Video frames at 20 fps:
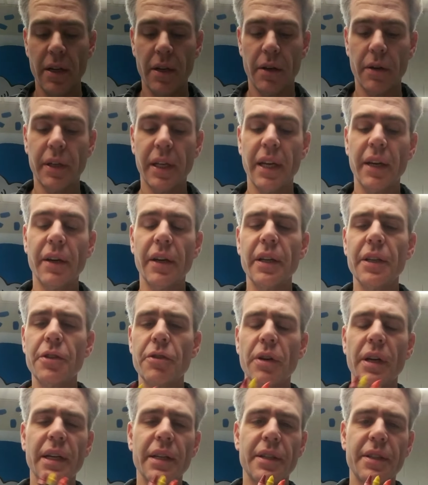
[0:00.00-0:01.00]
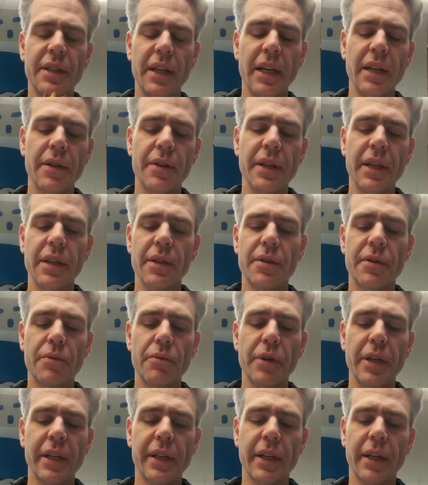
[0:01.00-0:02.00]
Okay, I'm going to try to stay to these
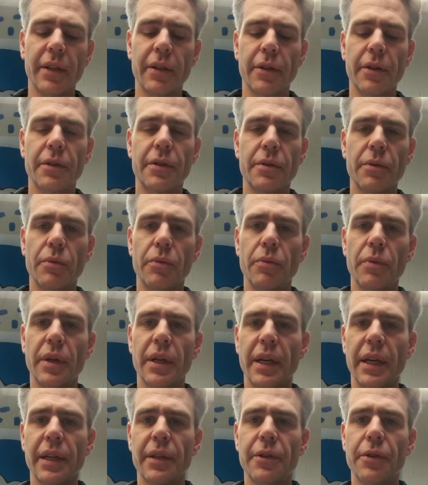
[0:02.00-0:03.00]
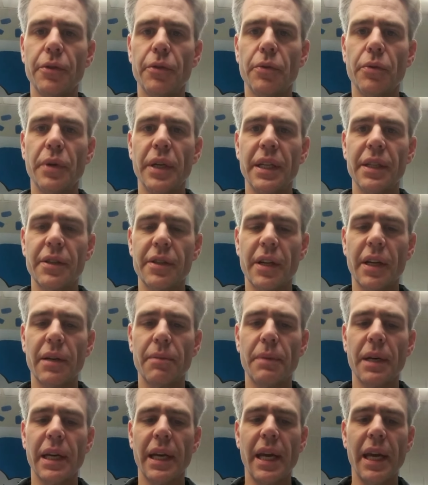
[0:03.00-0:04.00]
3 colors when I do inside of
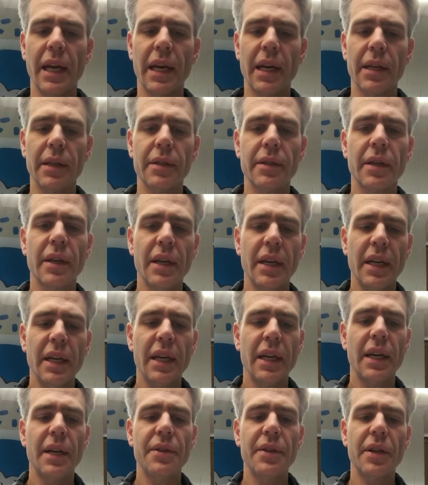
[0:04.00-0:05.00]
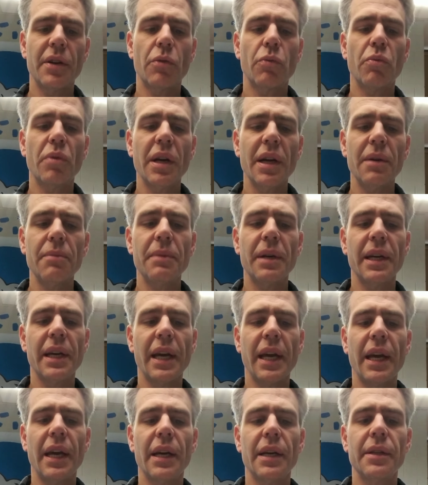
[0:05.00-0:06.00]
my hand, and then around my
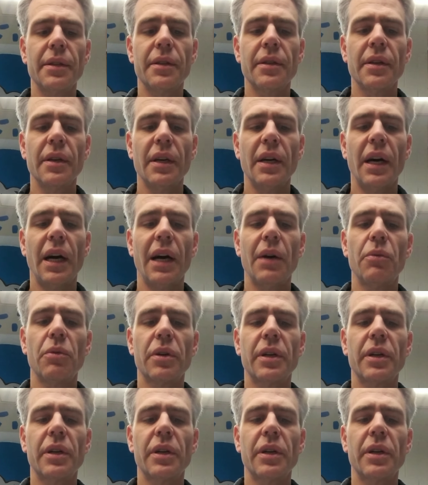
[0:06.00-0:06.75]
hand I will